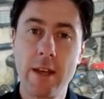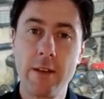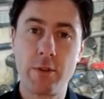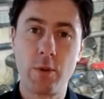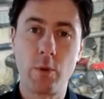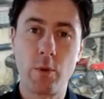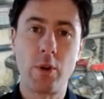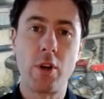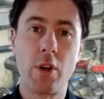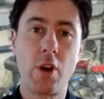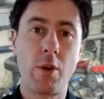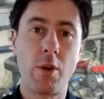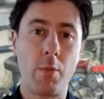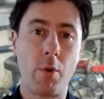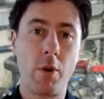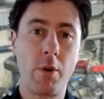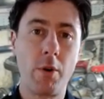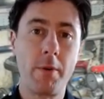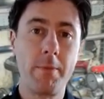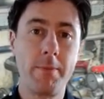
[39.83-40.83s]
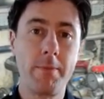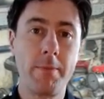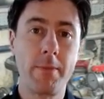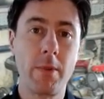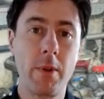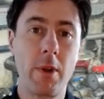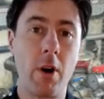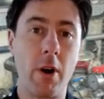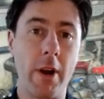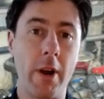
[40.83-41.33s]
If you want to know more
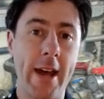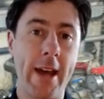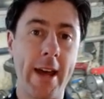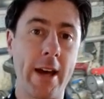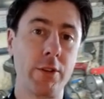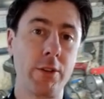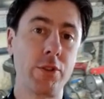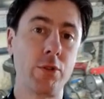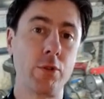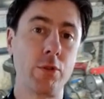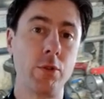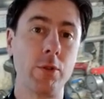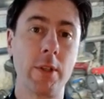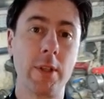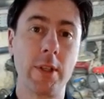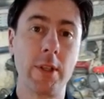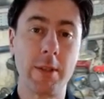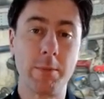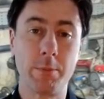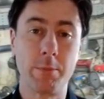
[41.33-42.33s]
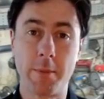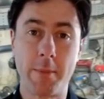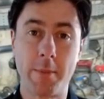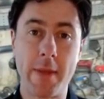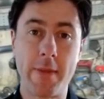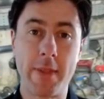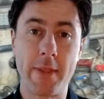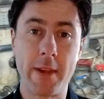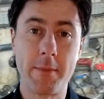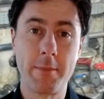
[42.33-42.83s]
on how to
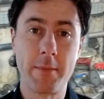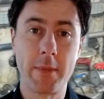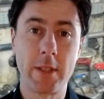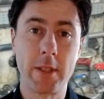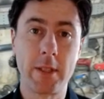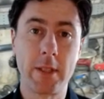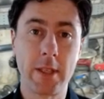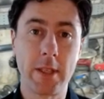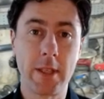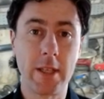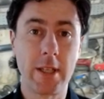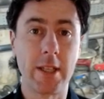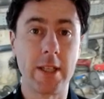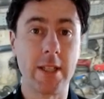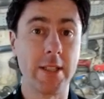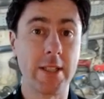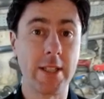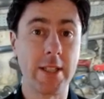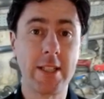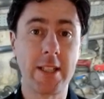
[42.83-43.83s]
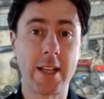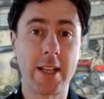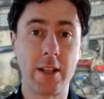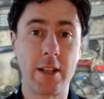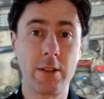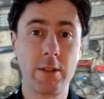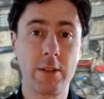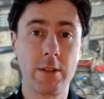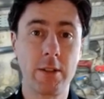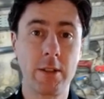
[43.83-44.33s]
implement them in
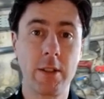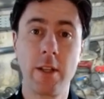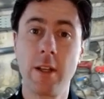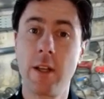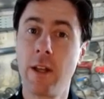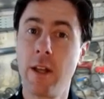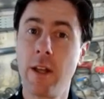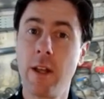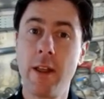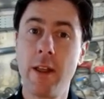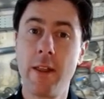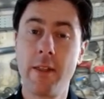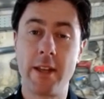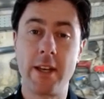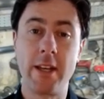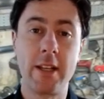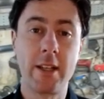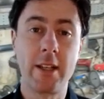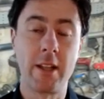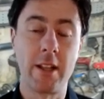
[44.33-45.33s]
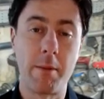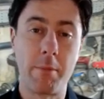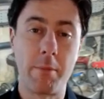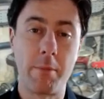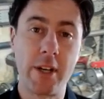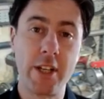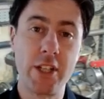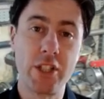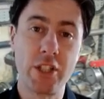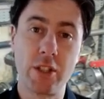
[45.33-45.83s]
detail, then in
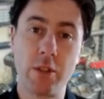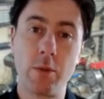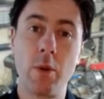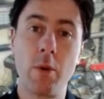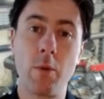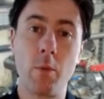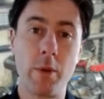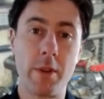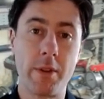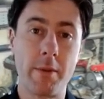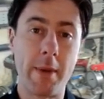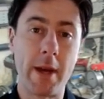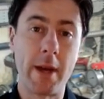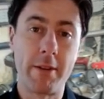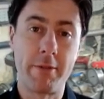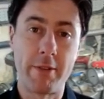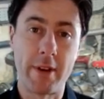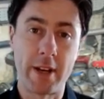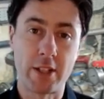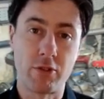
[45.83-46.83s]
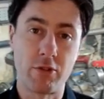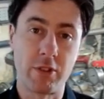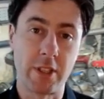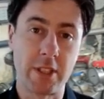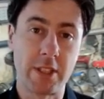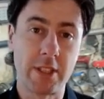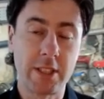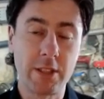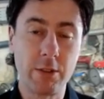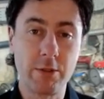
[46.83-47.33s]
collaboration with the Manufacturing
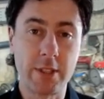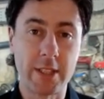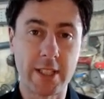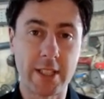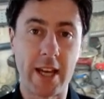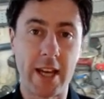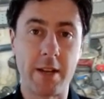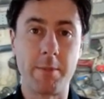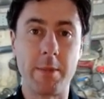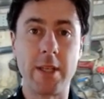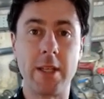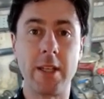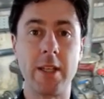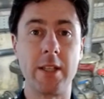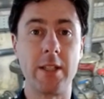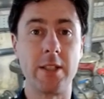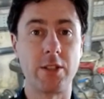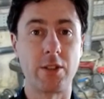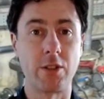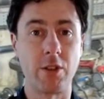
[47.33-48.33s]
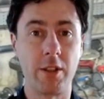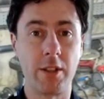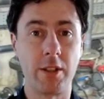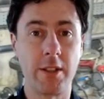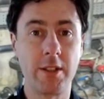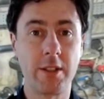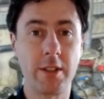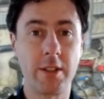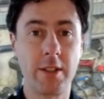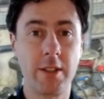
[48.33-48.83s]
Skills Academy in
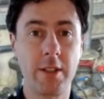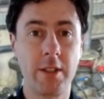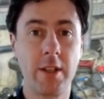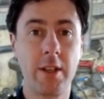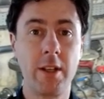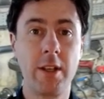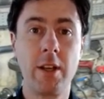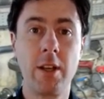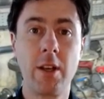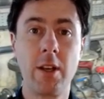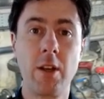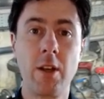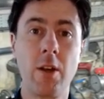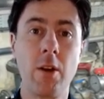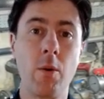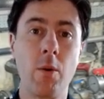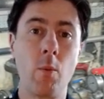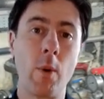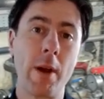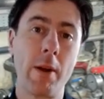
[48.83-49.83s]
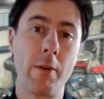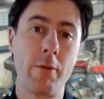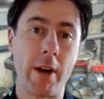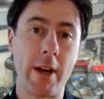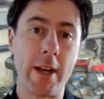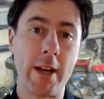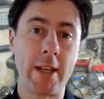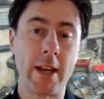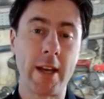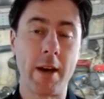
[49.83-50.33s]
Scotland, we're
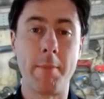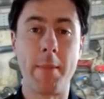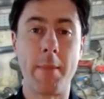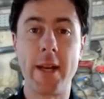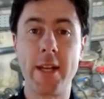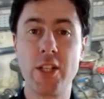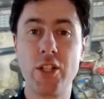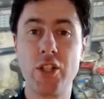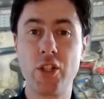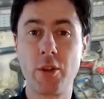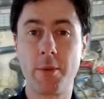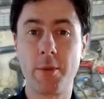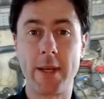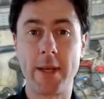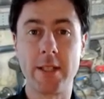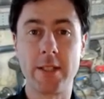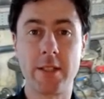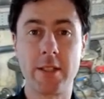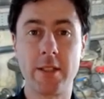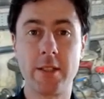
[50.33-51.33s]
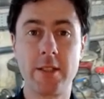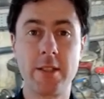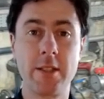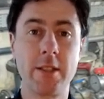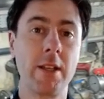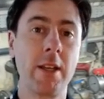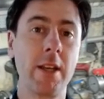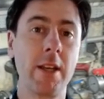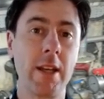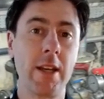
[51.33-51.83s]
running a Managing Your
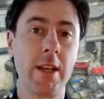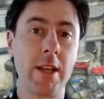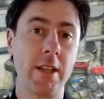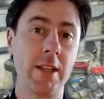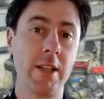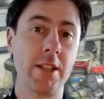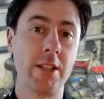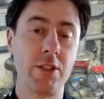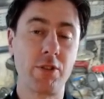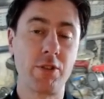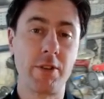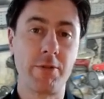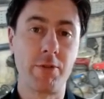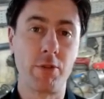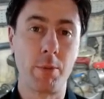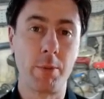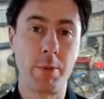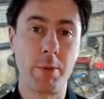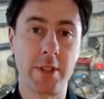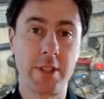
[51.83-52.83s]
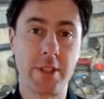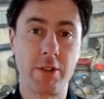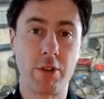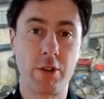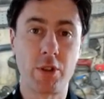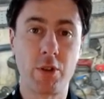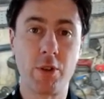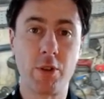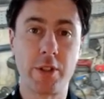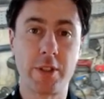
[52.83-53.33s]
Maintenance in Industry
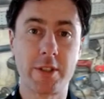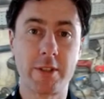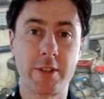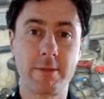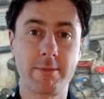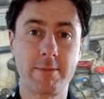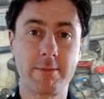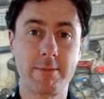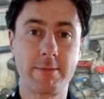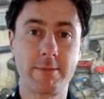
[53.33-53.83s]
4.0 course.